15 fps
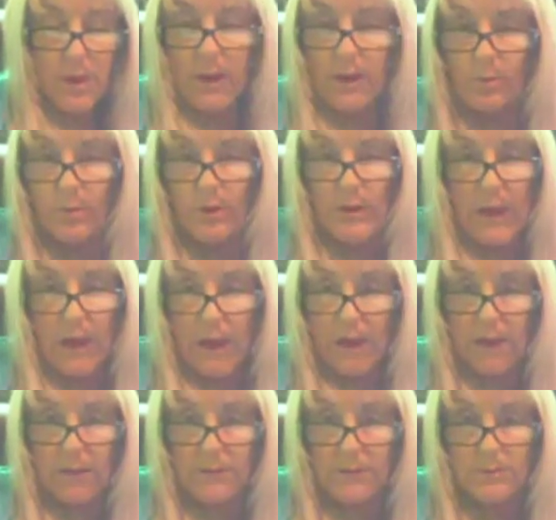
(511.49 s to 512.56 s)
and looking
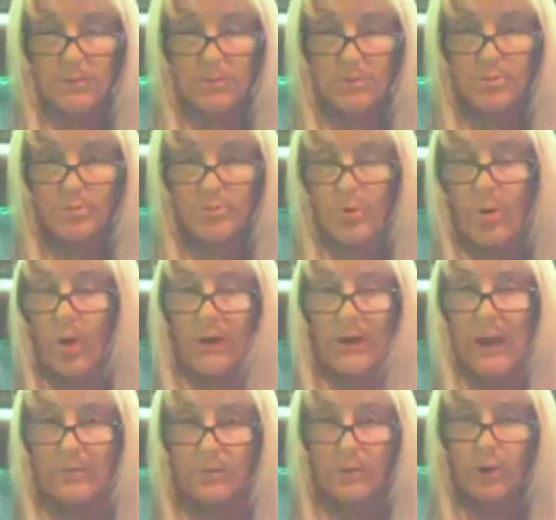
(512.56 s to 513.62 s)
ahead, trying
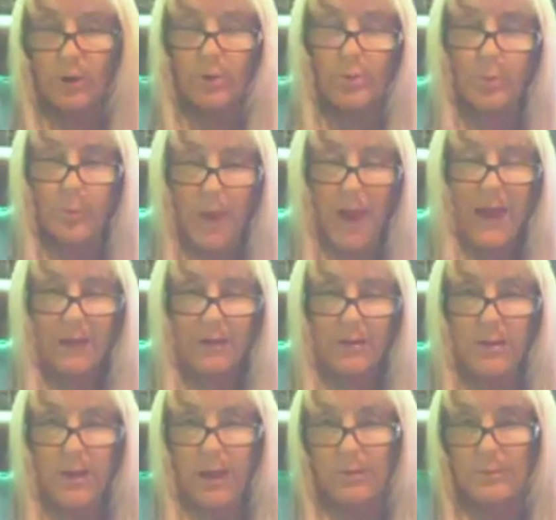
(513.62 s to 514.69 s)
never to look back,
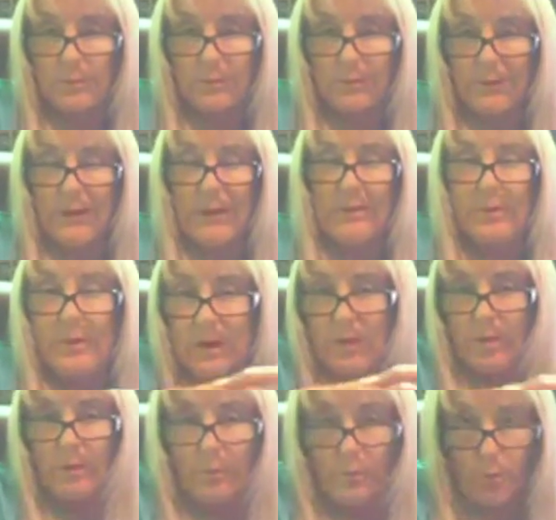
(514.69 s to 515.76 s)
yet living
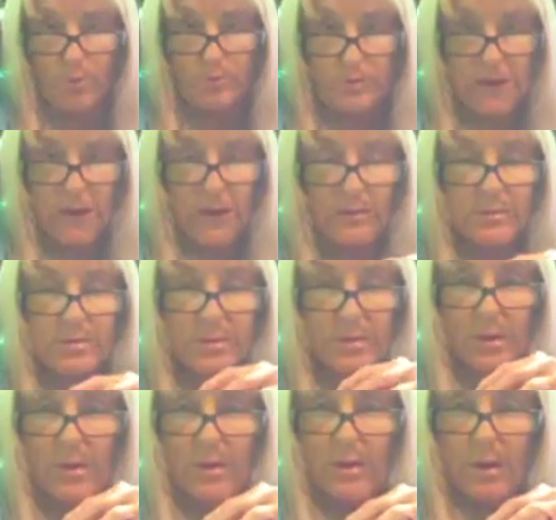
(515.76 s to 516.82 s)
in the
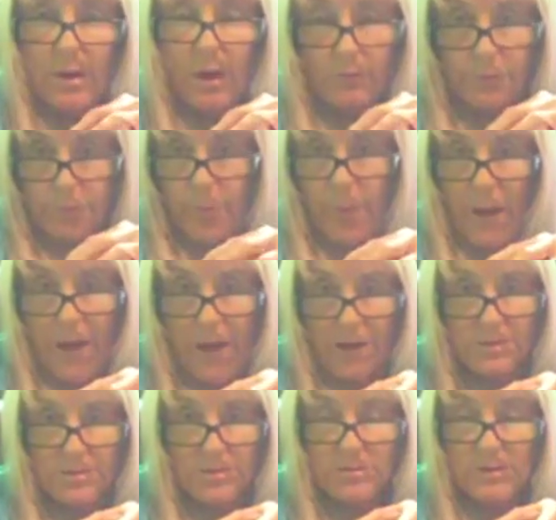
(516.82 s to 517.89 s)
vortex of the
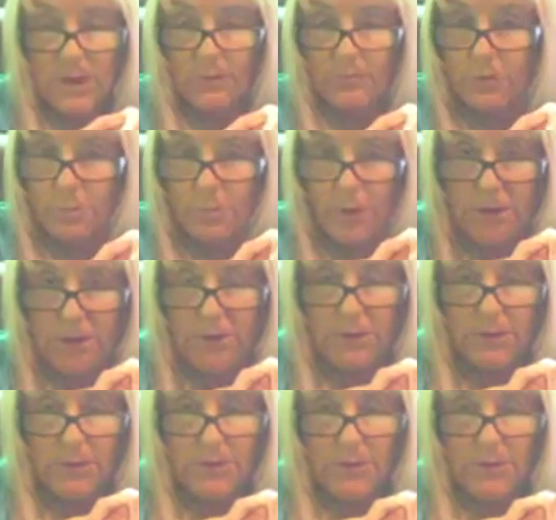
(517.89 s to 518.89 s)
past every minute,